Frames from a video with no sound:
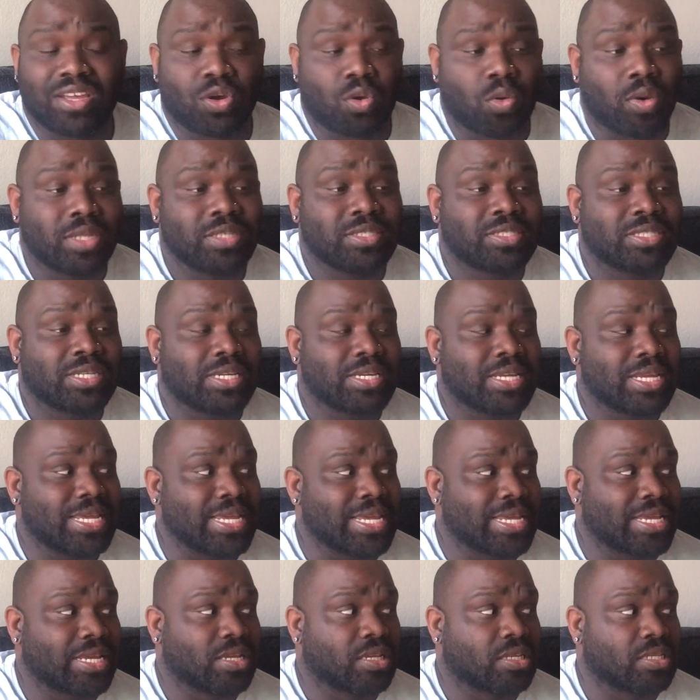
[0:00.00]
Quentin
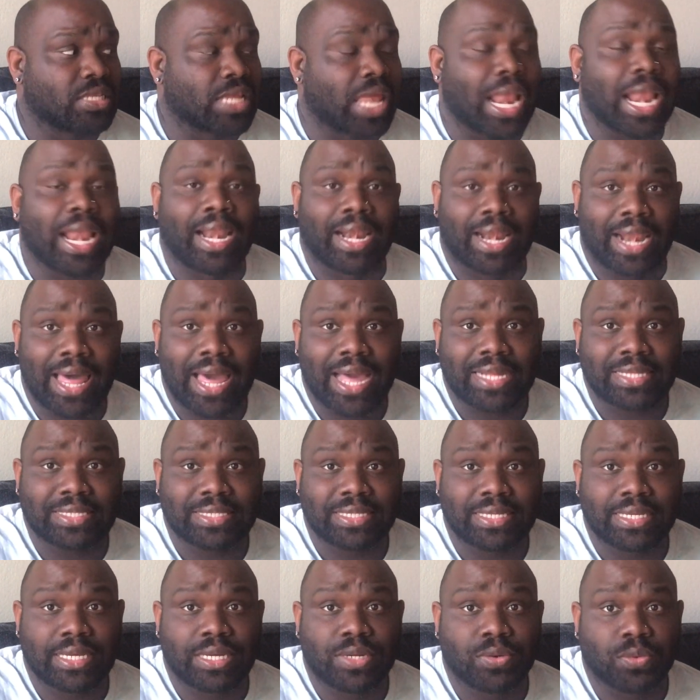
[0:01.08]
is locked
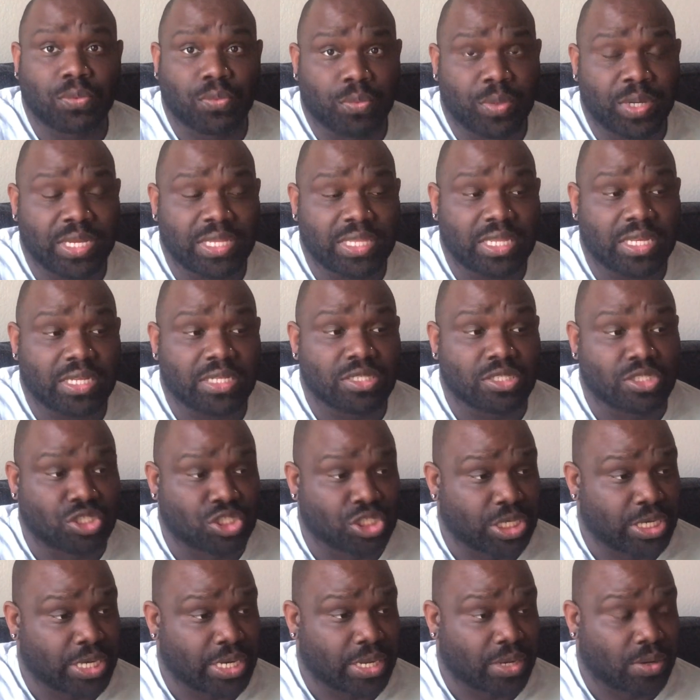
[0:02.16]
in with
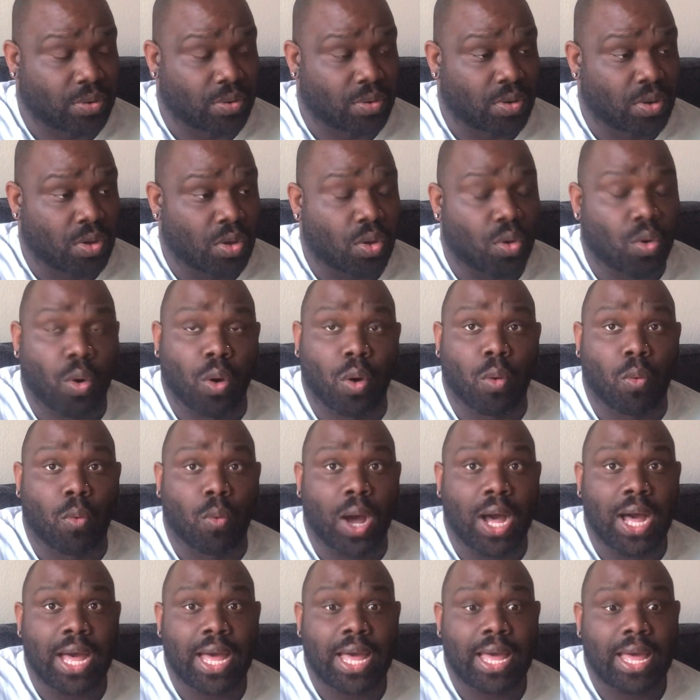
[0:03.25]
Janelle.
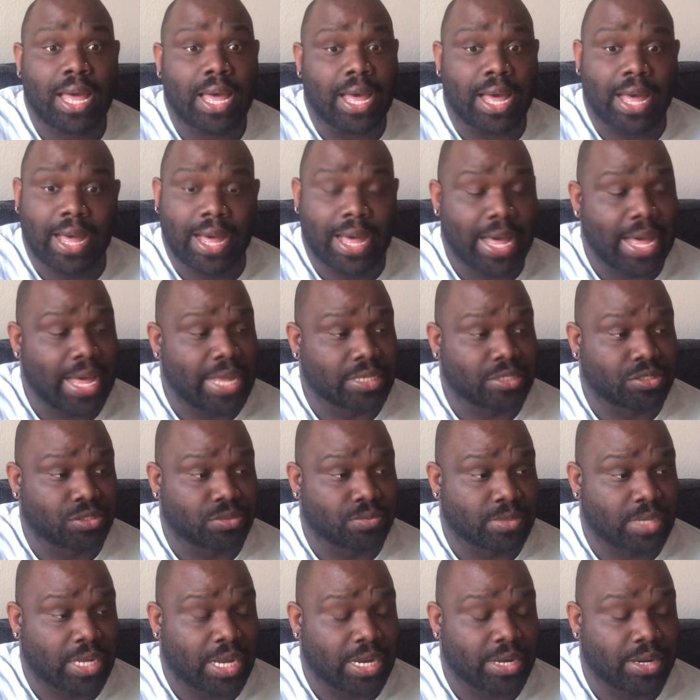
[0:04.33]
Why? I do
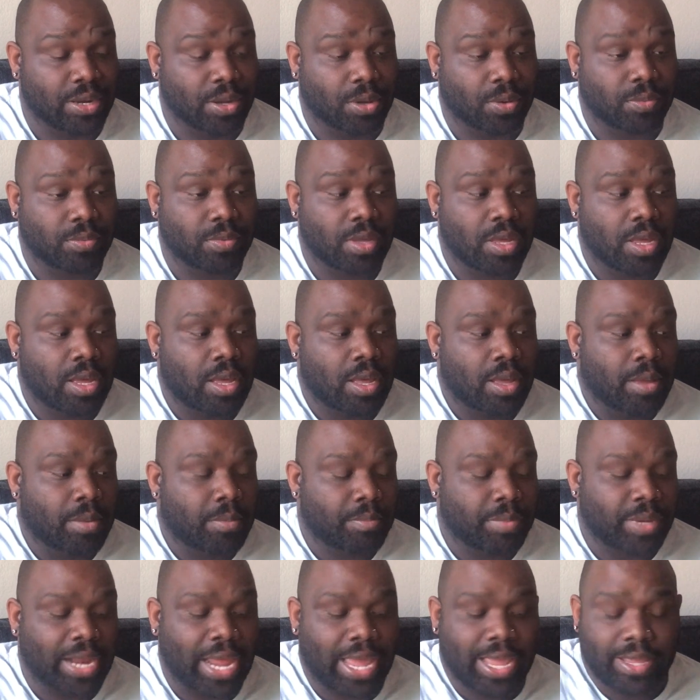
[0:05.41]
not know.
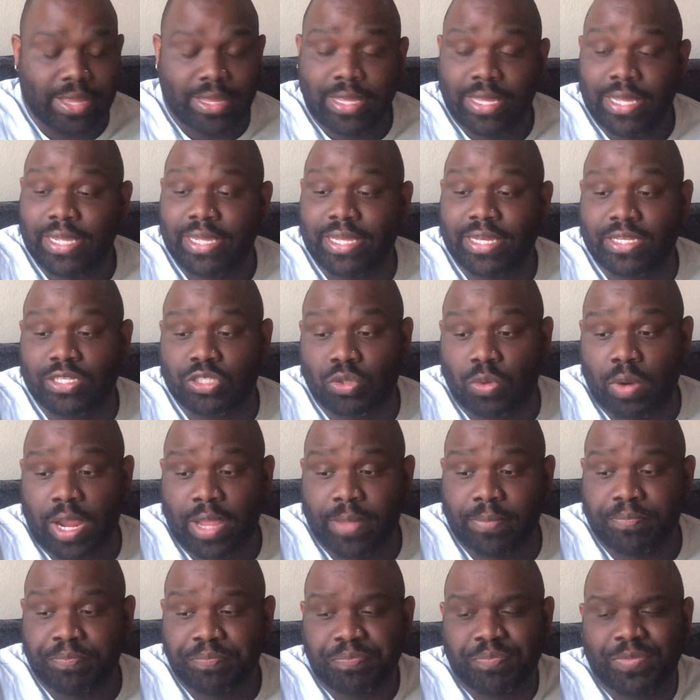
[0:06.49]
But hey, he is, right?
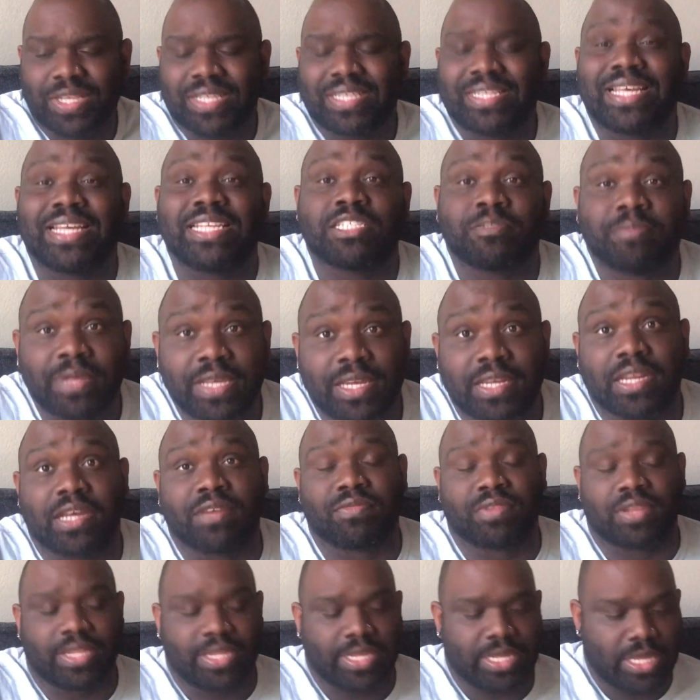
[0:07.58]
Then speaking of
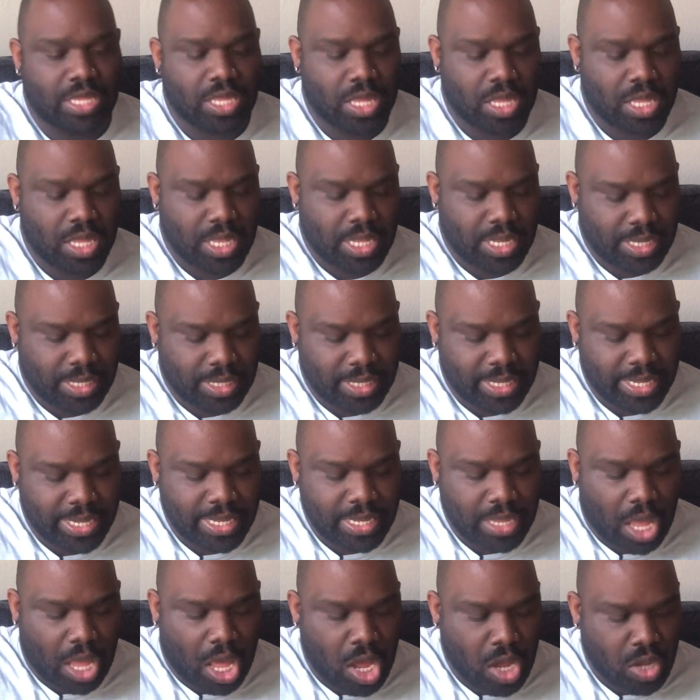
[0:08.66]
Lee
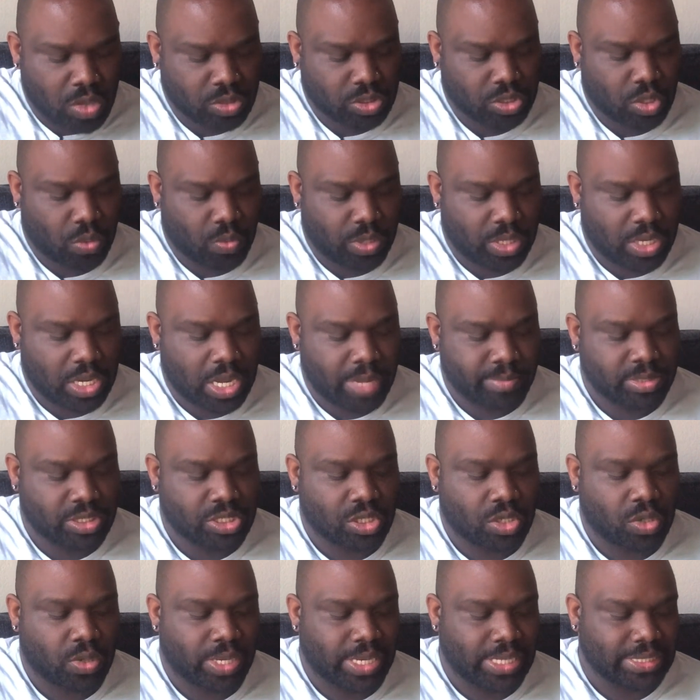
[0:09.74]
also, when it comes to
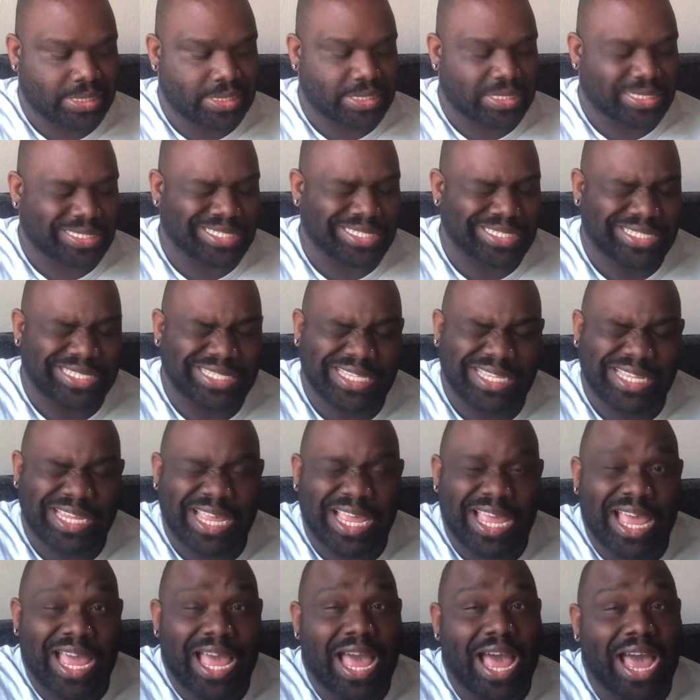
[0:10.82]
Chris,
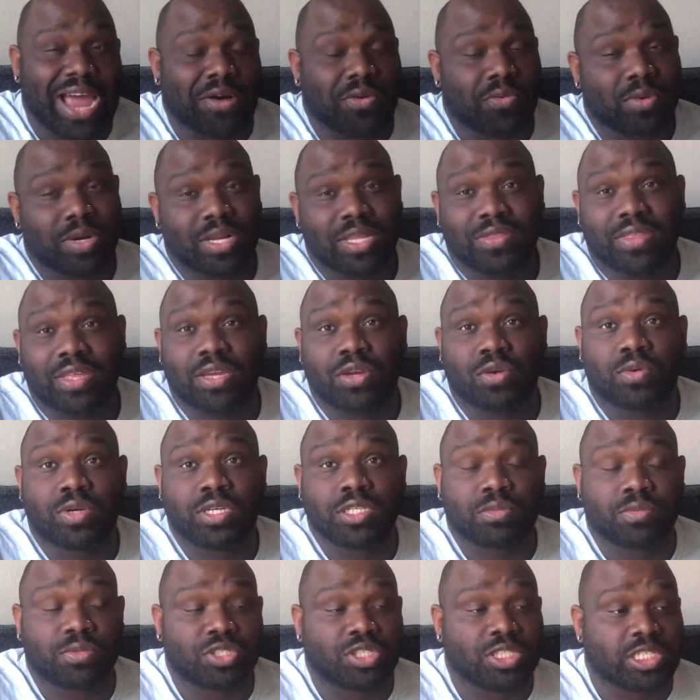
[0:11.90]
I really think Chris
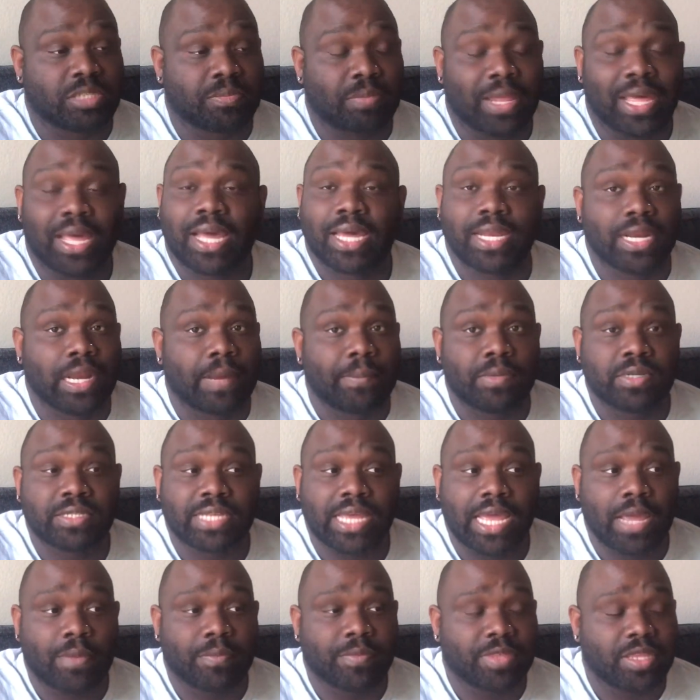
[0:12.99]
was just playing a numbers
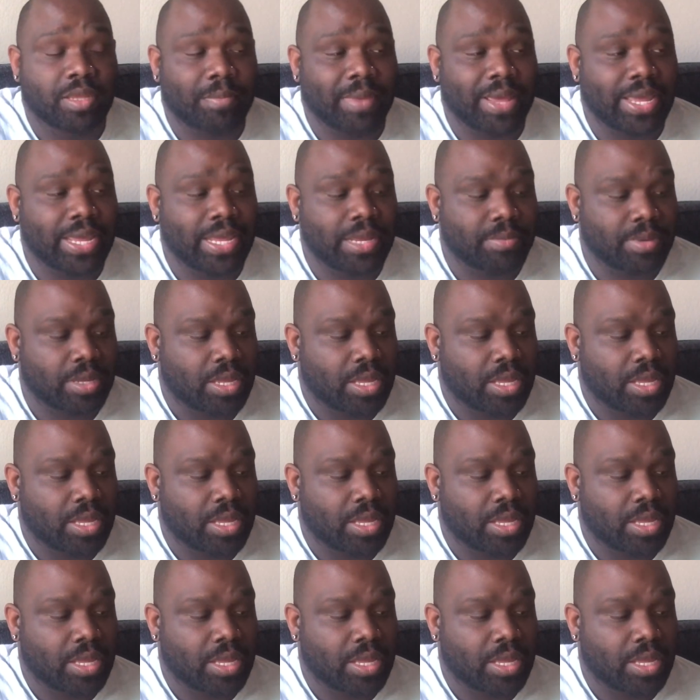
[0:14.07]
game with you, babe.